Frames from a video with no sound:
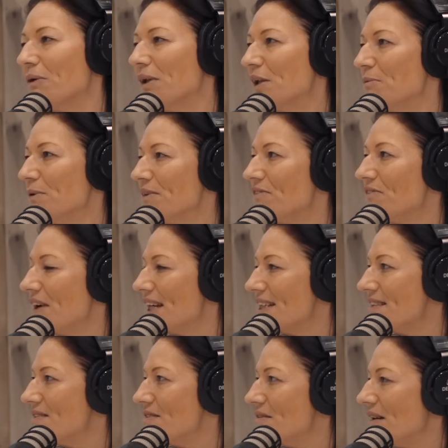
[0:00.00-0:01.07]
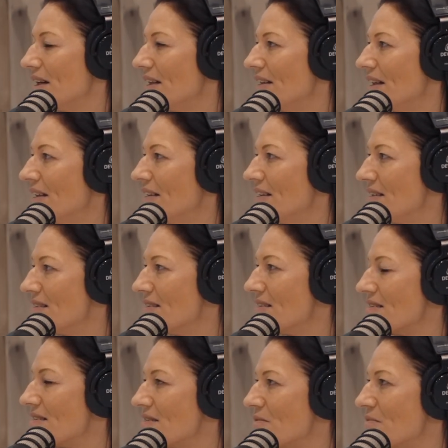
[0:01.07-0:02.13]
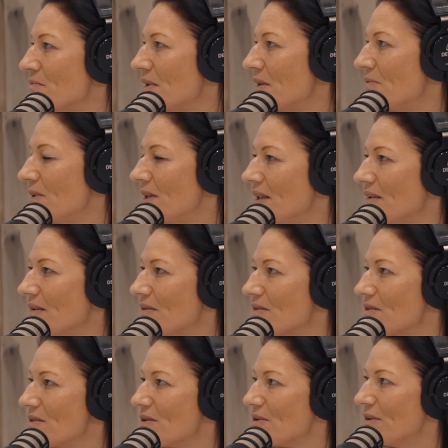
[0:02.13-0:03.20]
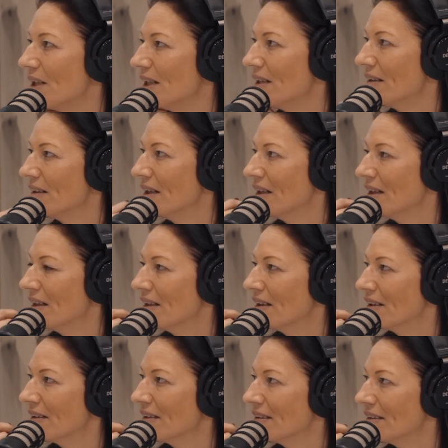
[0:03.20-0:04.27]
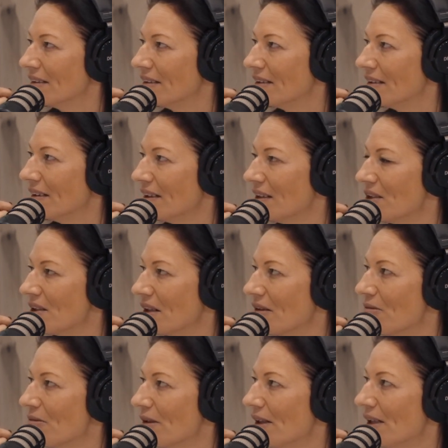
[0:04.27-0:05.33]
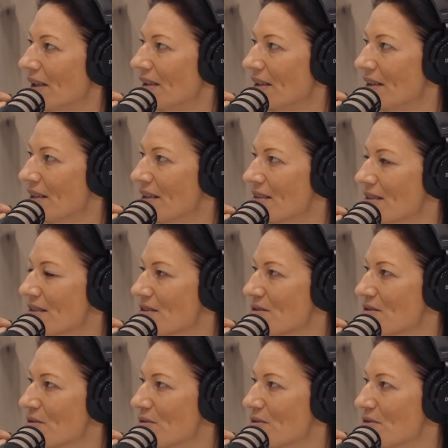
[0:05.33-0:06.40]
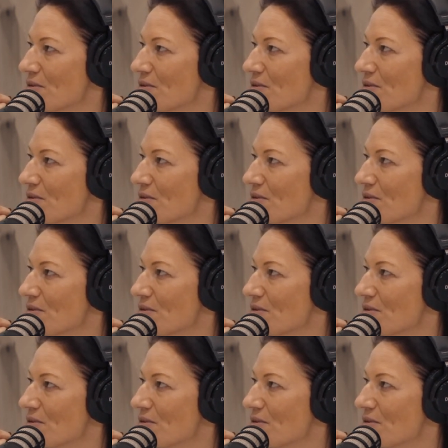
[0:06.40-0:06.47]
a little bit faster. And is it maybe also that HR really needs to